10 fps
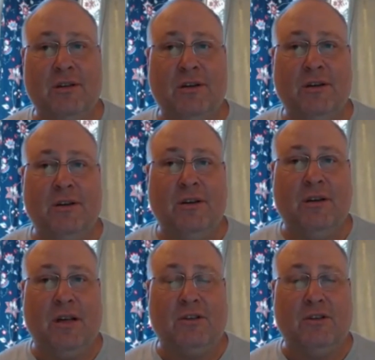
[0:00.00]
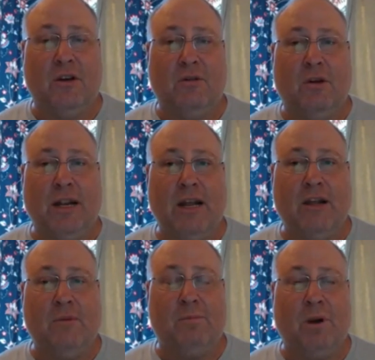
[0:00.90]
because right now you're pretty
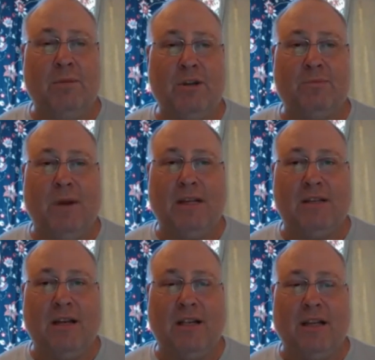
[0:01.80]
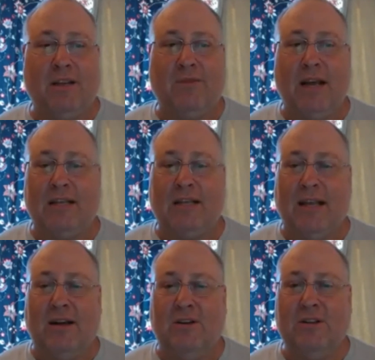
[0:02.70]
much based on like you've got sails and
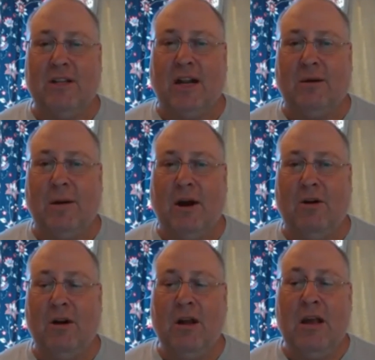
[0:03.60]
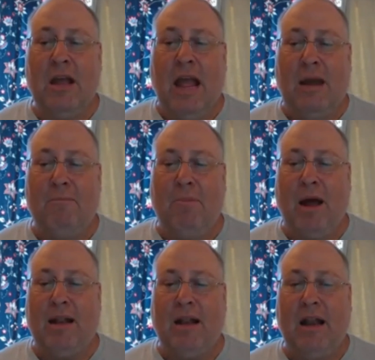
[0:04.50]
air power but
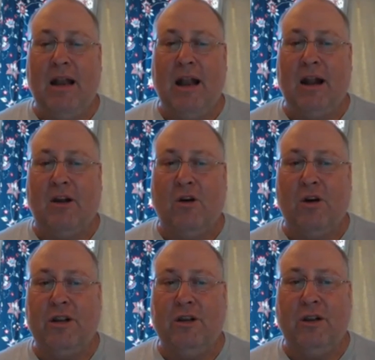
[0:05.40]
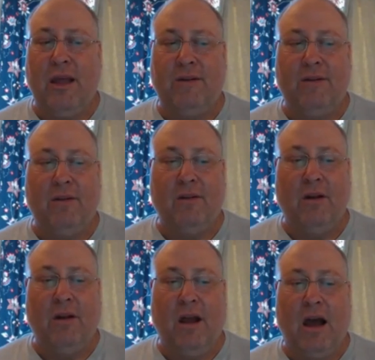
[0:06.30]
they're going to they
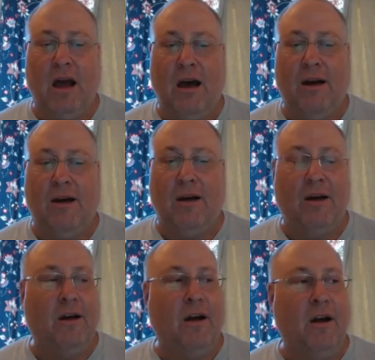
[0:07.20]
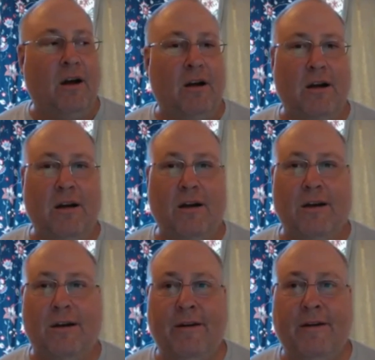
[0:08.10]
uh i don't know how we're getting
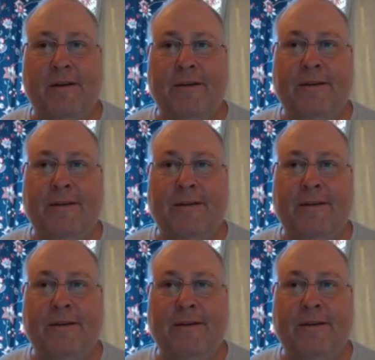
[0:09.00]
engines